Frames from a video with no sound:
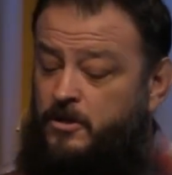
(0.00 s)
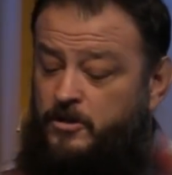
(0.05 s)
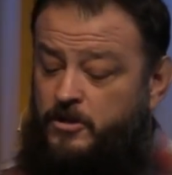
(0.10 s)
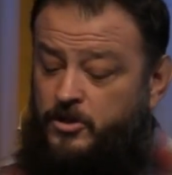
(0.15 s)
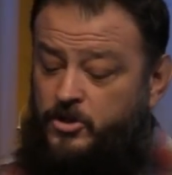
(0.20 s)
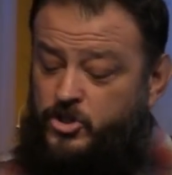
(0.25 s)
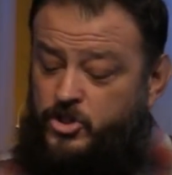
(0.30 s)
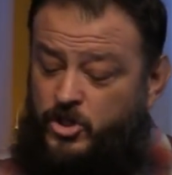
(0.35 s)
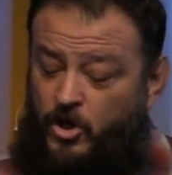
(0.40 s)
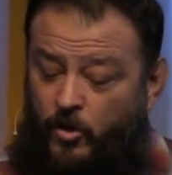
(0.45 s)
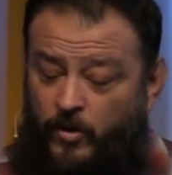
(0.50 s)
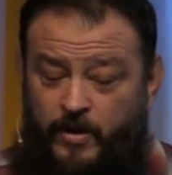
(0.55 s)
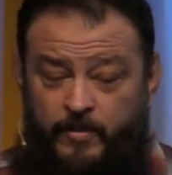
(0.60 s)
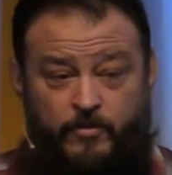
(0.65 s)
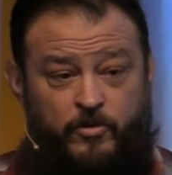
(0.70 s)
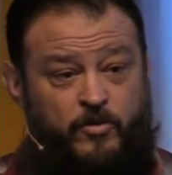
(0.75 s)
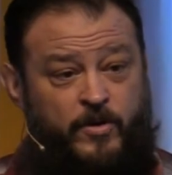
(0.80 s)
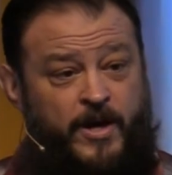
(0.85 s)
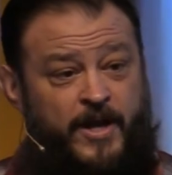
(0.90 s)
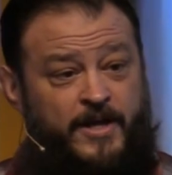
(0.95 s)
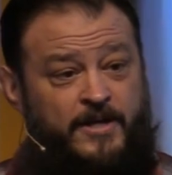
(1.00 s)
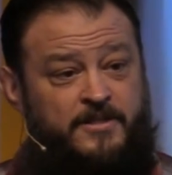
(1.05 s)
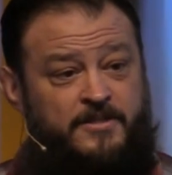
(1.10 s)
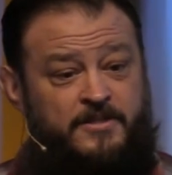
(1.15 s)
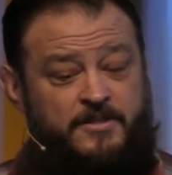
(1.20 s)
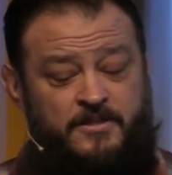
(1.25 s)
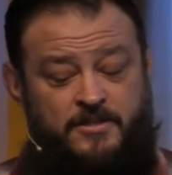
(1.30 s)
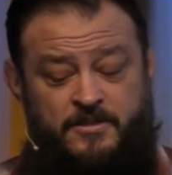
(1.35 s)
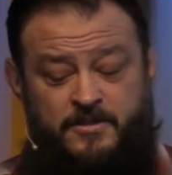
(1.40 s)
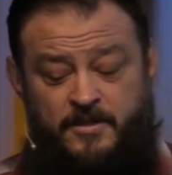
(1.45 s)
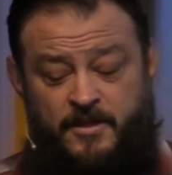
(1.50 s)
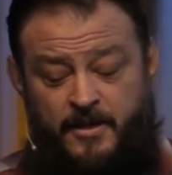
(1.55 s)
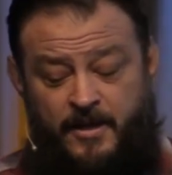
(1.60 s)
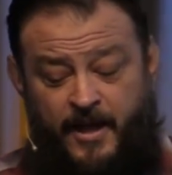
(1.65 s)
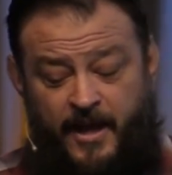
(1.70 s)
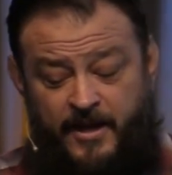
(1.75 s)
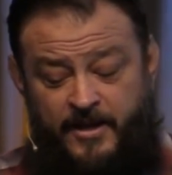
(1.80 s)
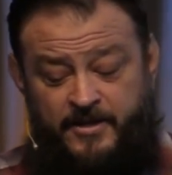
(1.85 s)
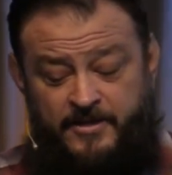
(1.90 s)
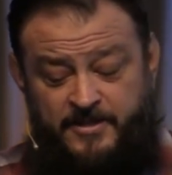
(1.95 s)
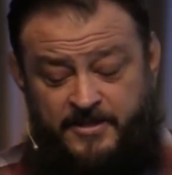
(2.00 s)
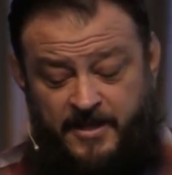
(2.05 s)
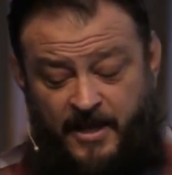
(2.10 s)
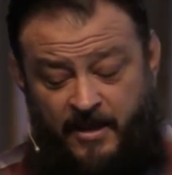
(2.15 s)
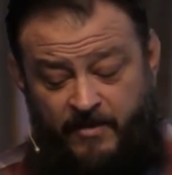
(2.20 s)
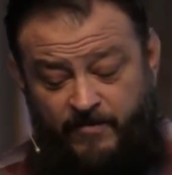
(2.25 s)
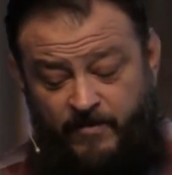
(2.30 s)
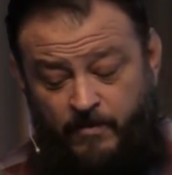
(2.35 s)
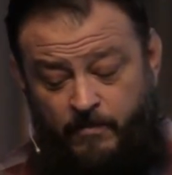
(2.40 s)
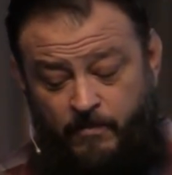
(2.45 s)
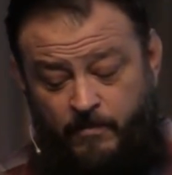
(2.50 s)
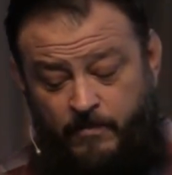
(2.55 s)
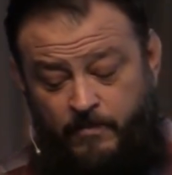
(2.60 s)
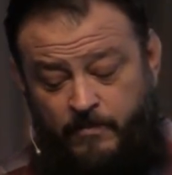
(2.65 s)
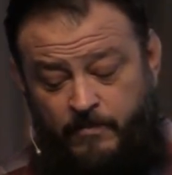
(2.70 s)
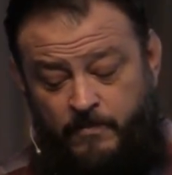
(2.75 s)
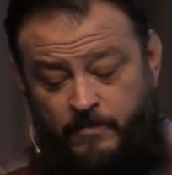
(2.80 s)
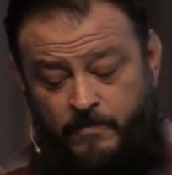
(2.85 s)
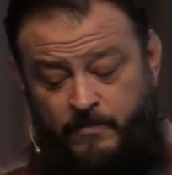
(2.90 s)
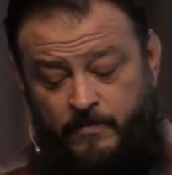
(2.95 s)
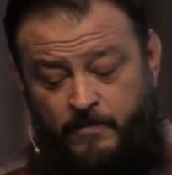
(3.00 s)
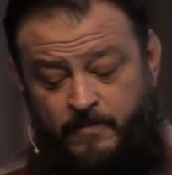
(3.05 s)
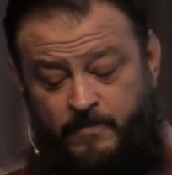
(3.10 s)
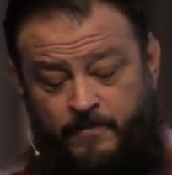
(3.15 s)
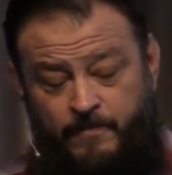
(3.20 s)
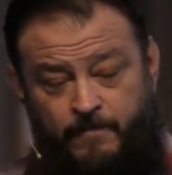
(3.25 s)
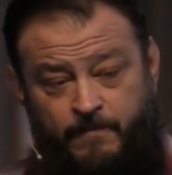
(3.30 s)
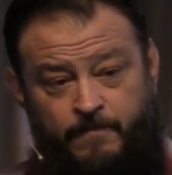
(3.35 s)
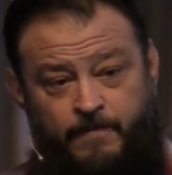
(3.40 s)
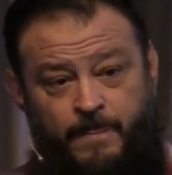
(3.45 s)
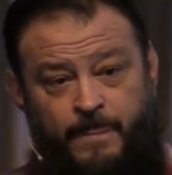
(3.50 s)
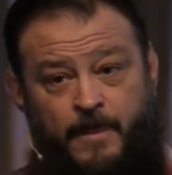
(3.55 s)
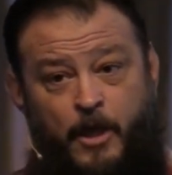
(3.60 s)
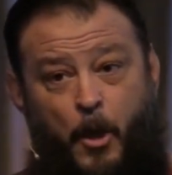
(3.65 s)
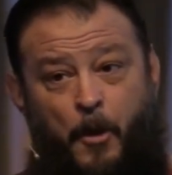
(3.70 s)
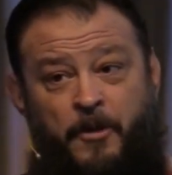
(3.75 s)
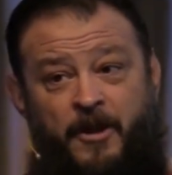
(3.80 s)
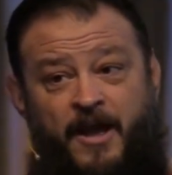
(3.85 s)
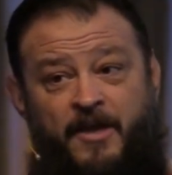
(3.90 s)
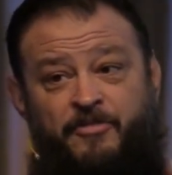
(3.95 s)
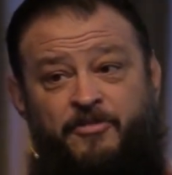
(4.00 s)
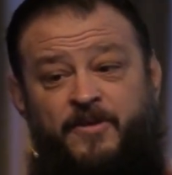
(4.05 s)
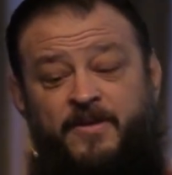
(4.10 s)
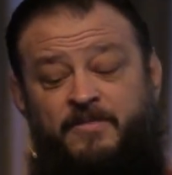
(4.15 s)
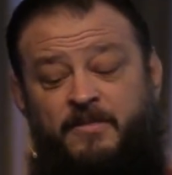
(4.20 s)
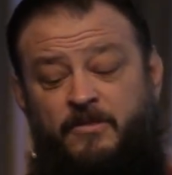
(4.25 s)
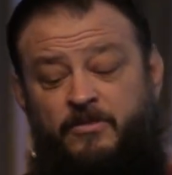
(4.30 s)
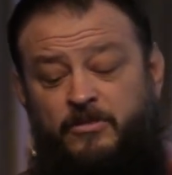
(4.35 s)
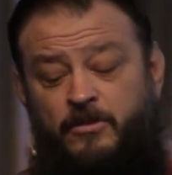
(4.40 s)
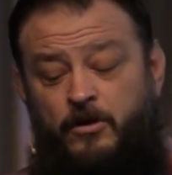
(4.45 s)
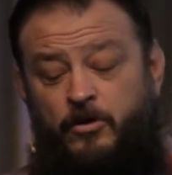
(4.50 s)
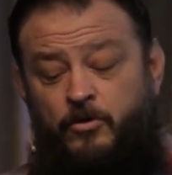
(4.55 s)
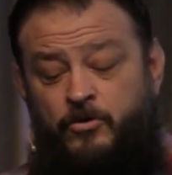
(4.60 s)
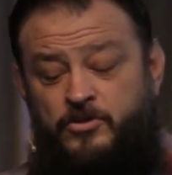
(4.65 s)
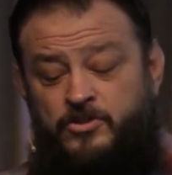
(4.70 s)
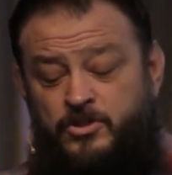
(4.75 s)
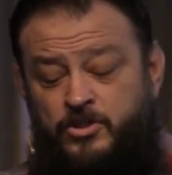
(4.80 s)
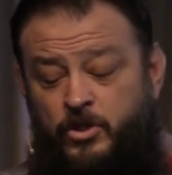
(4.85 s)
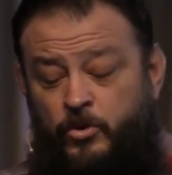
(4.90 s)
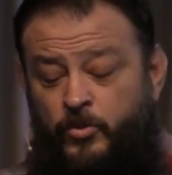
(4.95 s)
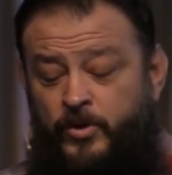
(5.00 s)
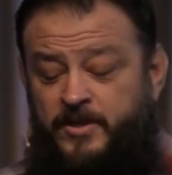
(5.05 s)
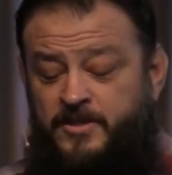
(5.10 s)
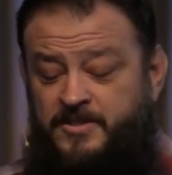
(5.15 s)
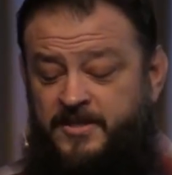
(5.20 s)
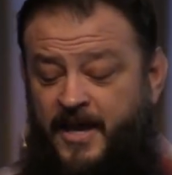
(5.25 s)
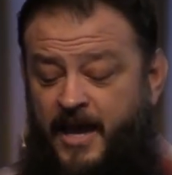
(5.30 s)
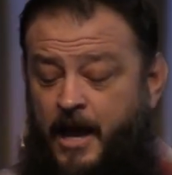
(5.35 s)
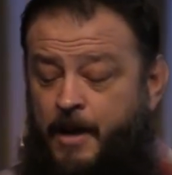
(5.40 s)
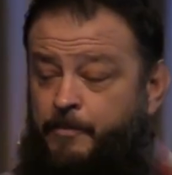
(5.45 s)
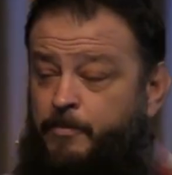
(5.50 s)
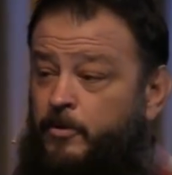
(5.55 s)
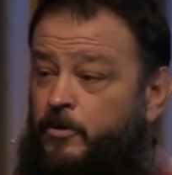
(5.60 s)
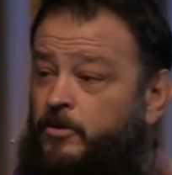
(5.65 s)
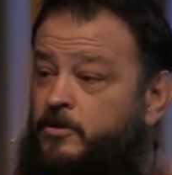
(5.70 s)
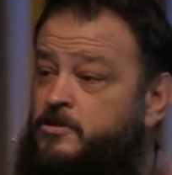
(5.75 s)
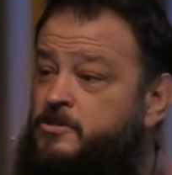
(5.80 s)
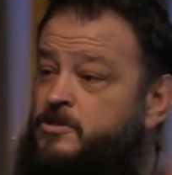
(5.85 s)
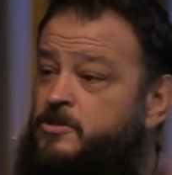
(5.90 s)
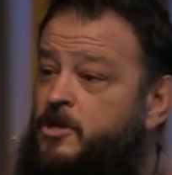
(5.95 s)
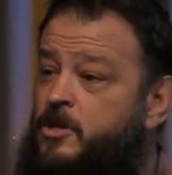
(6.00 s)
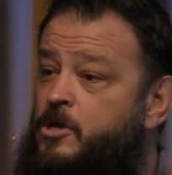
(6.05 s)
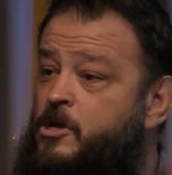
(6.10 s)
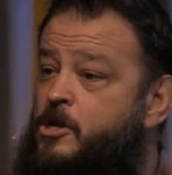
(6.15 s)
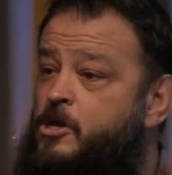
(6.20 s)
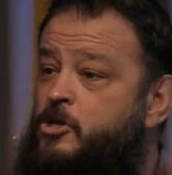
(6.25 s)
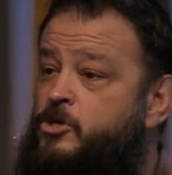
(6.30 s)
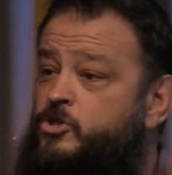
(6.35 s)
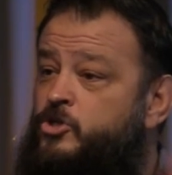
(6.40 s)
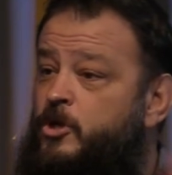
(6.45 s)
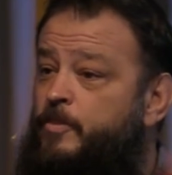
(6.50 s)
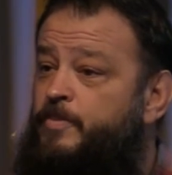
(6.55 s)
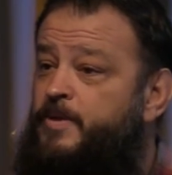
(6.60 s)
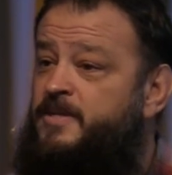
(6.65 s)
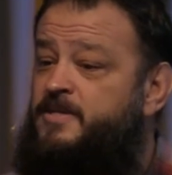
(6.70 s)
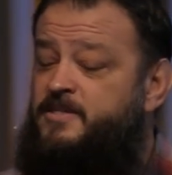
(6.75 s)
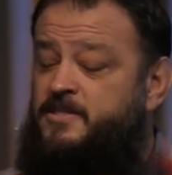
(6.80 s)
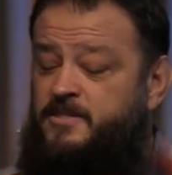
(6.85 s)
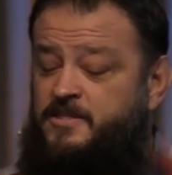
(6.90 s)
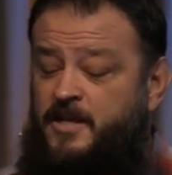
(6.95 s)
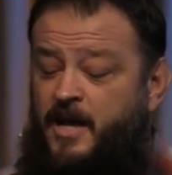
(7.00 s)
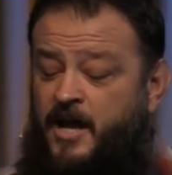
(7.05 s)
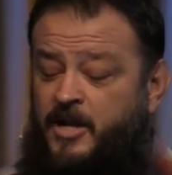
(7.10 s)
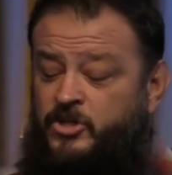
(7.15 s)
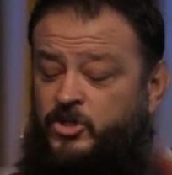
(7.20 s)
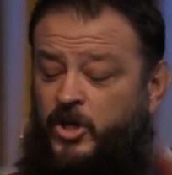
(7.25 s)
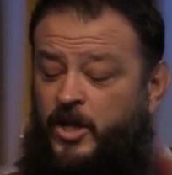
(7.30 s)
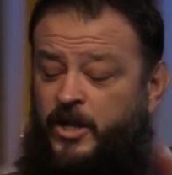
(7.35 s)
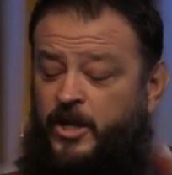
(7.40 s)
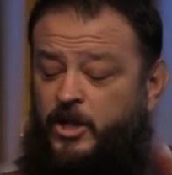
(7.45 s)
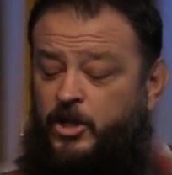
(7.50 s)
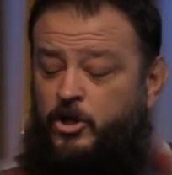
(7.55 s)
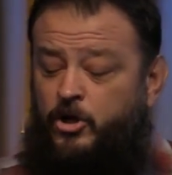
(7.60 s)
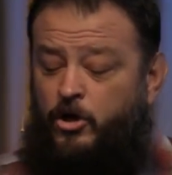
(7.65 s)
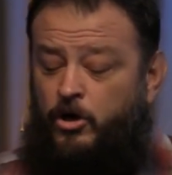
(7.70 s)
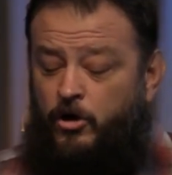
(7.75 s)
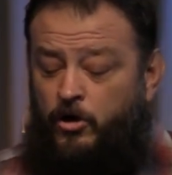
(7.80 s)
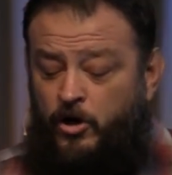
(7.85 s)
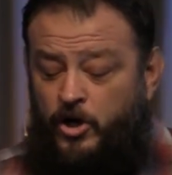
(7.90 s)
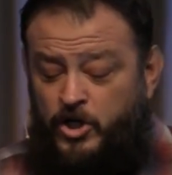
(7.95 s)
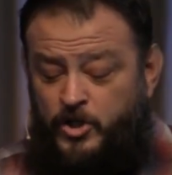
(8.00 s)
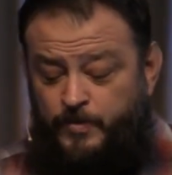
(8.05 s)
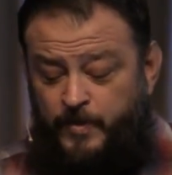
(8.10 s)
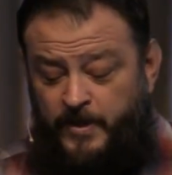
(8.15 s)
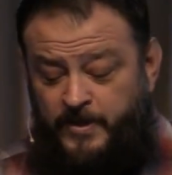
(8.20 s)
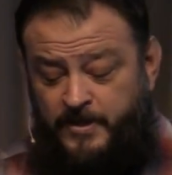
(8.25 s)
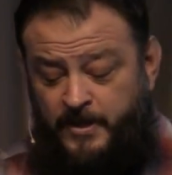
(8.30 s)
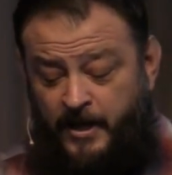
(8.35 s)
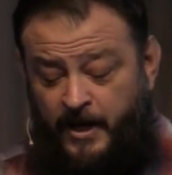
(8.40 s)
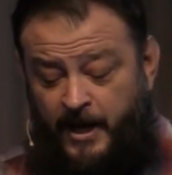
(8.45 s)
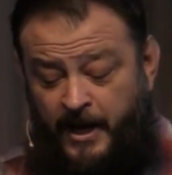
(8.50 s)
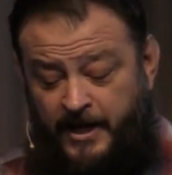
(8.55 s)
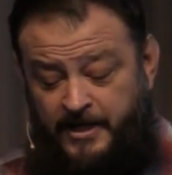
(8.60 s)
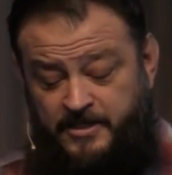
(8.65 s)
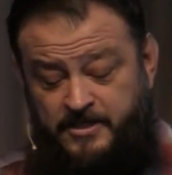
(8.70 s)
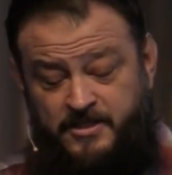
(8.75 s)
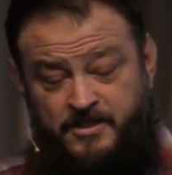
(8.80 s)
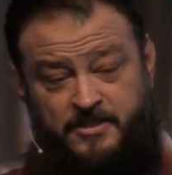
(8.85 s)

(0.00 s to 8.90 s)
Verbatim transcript: to show him grace and to save him. And I think that those two examples should be such an encouragement to us